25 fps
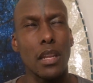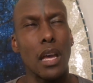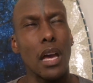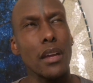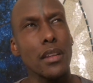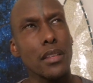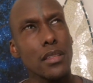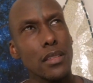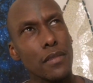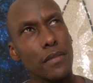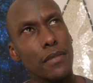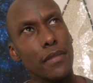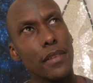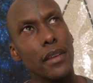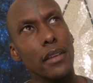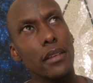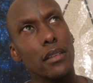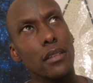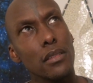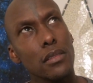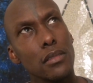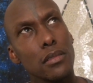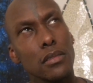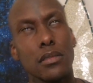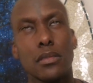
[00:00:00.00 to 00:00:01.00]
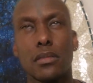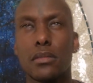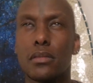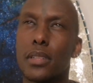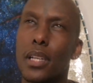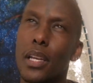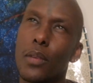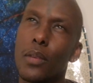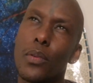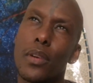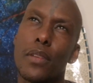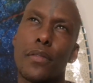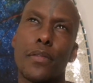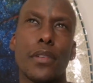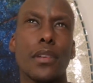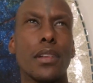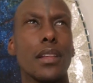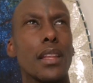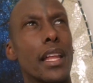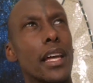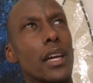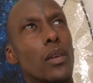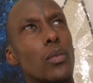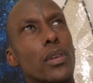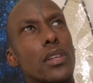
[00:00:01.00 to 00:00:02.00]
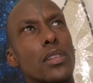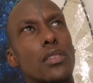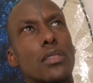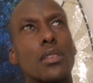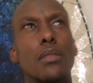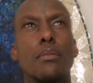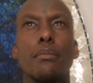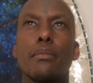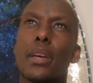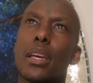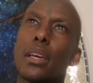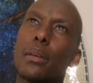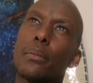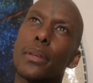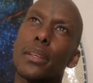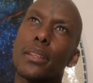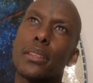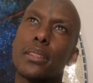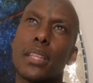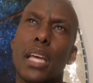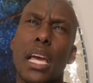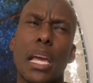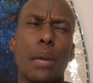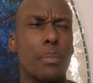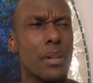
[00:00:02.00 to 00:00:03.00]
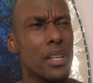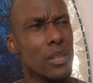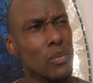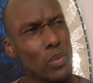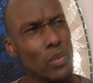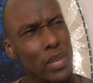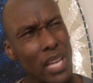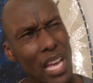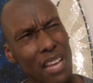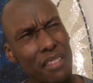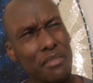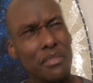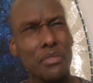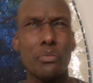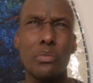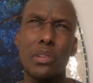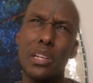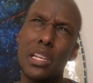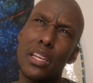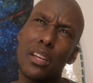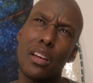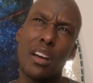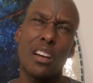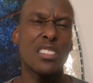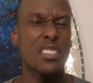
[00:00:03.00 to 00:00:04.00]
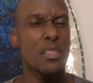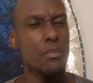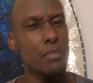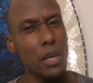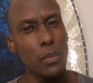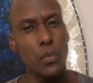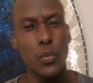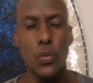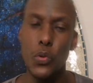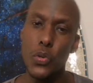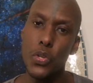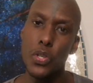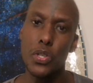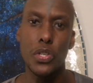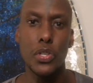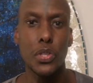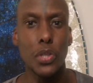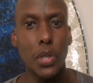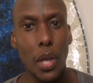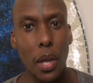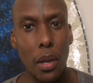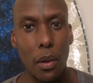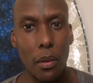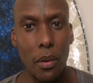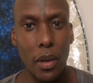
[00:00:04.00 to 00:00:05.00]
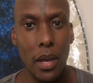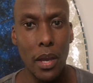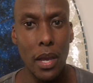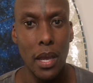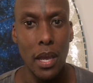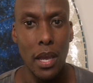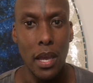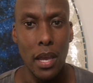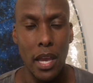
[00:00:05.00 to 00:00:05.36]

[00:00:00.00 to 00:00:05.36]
How does it feel? Okay, we feel like we should maybe stay, but we haven't really gone, so maybe we should just go.